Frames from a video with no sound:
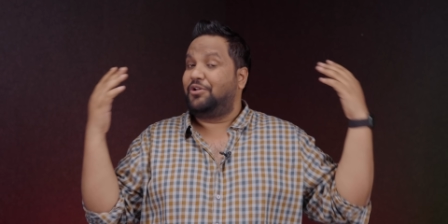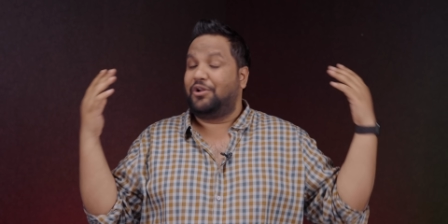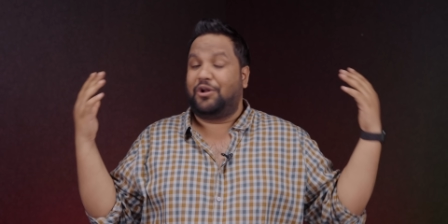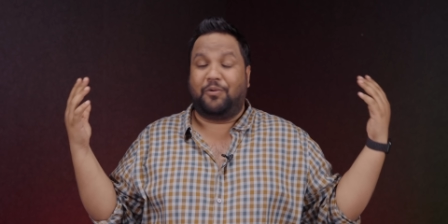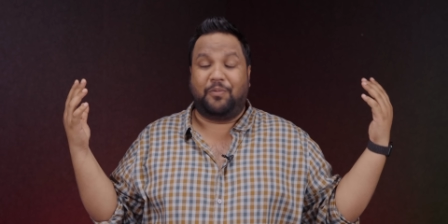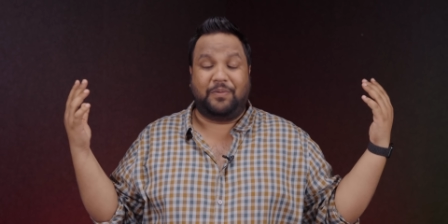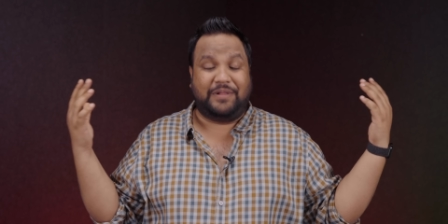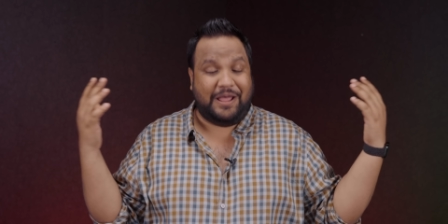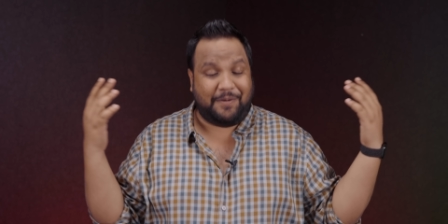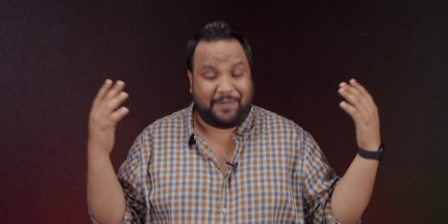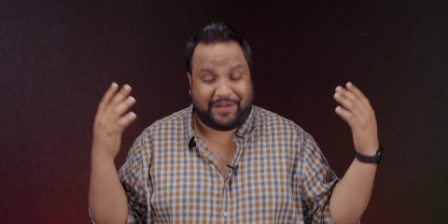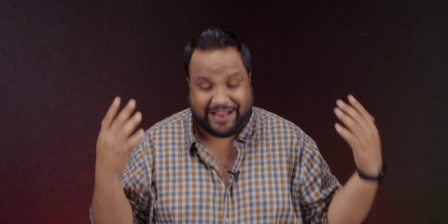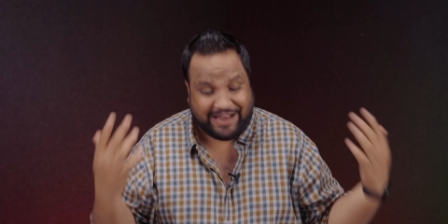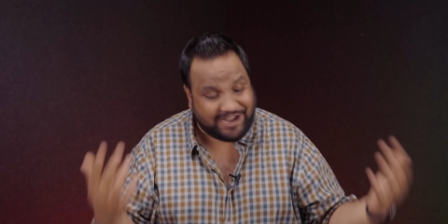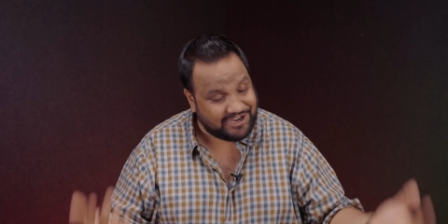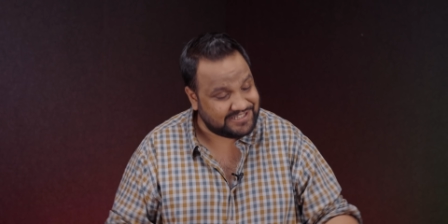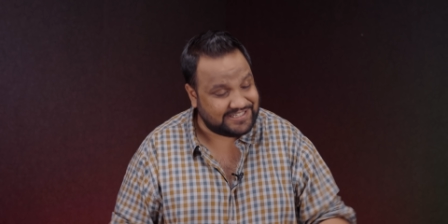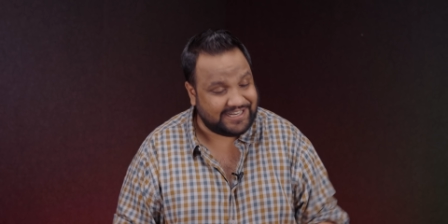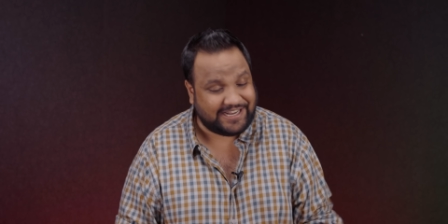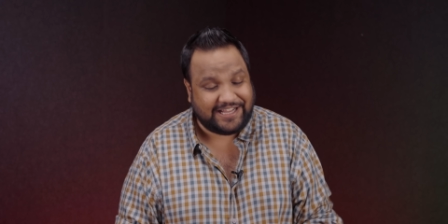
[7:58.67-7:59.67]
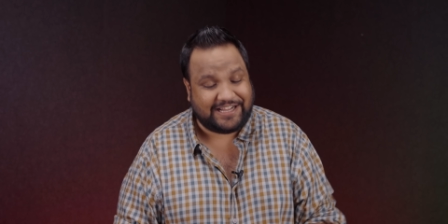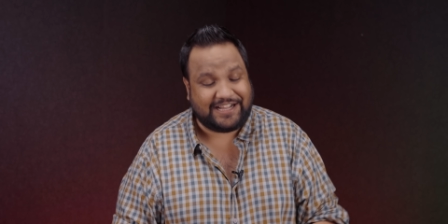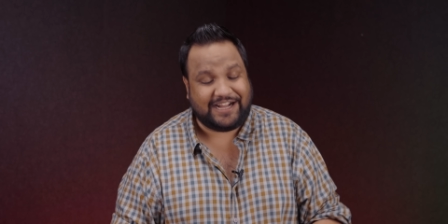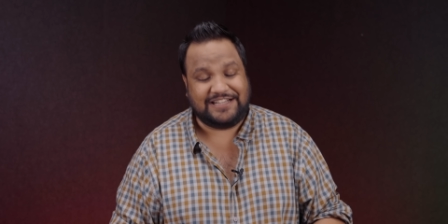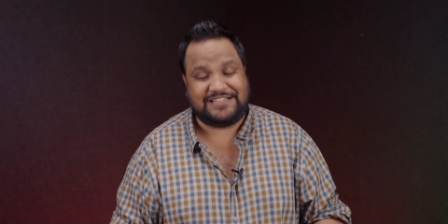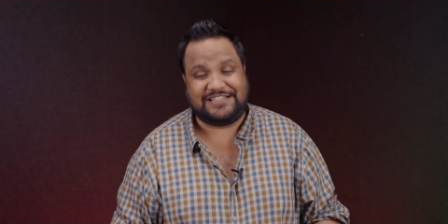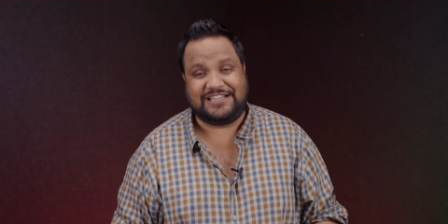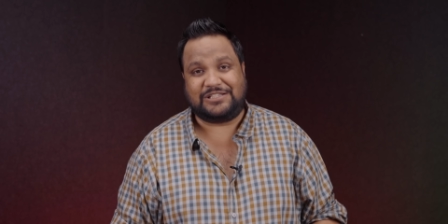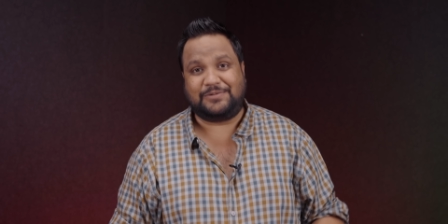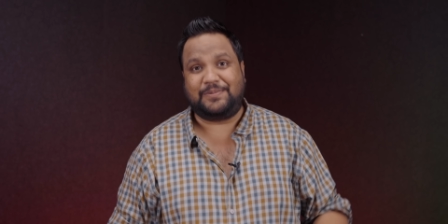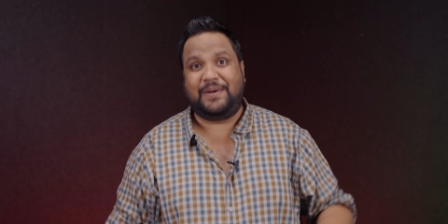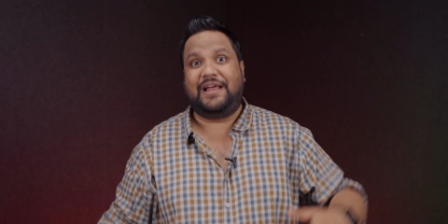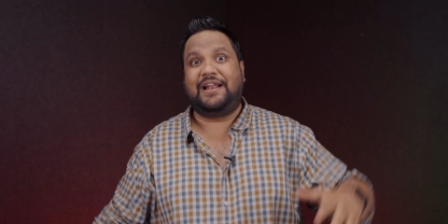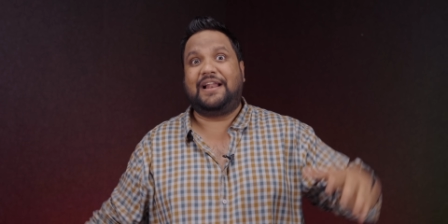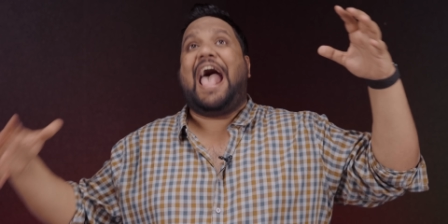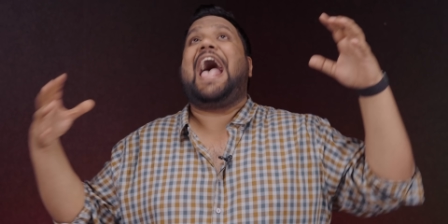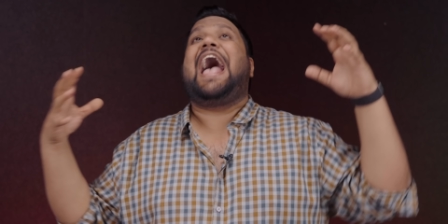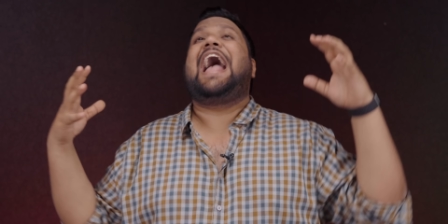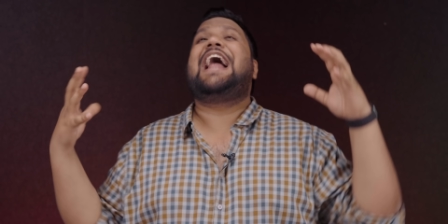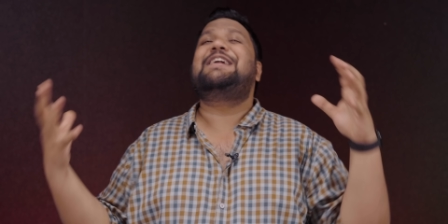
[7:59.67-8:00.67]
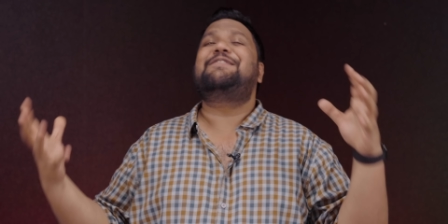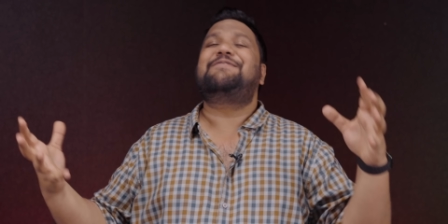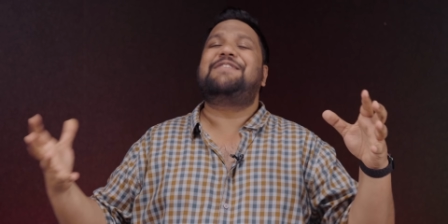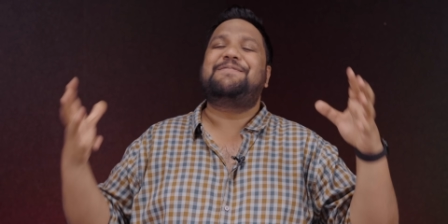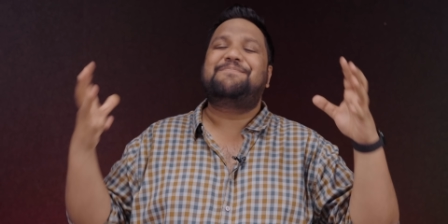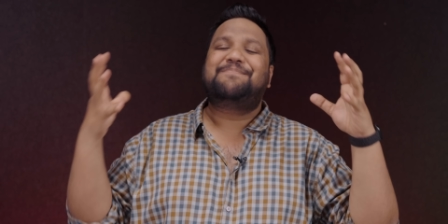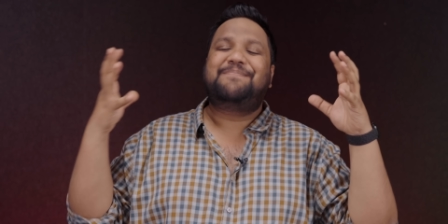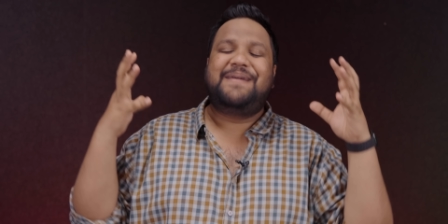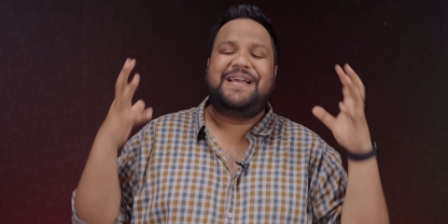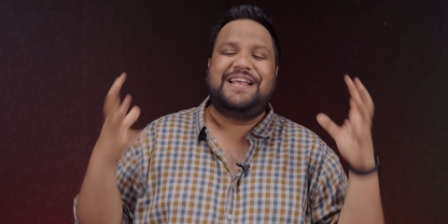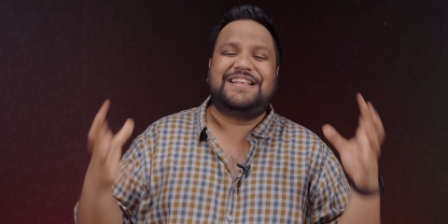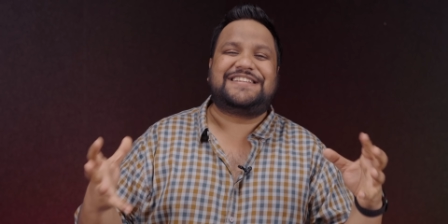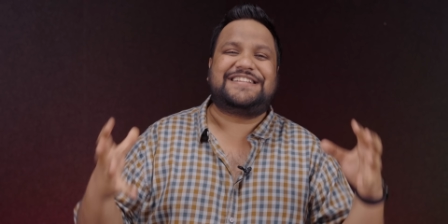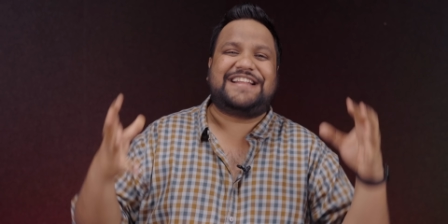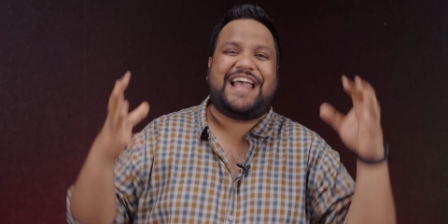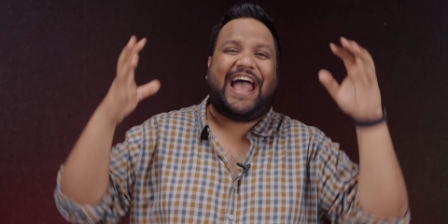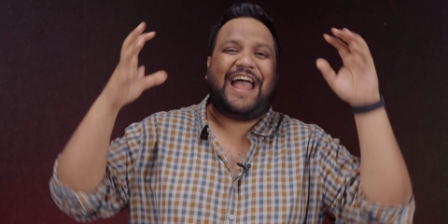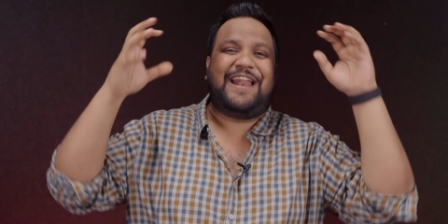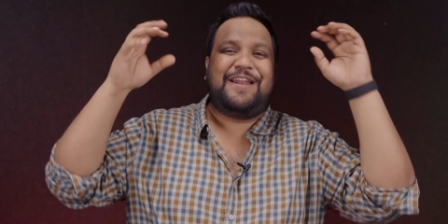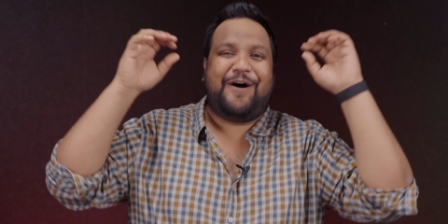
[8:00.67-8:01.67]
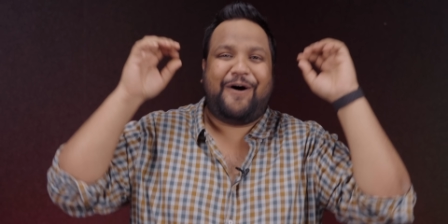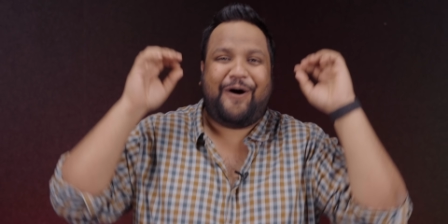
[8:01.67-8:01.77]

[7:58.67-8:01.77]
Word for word: You know, there were electricity cuts as well. And we missed an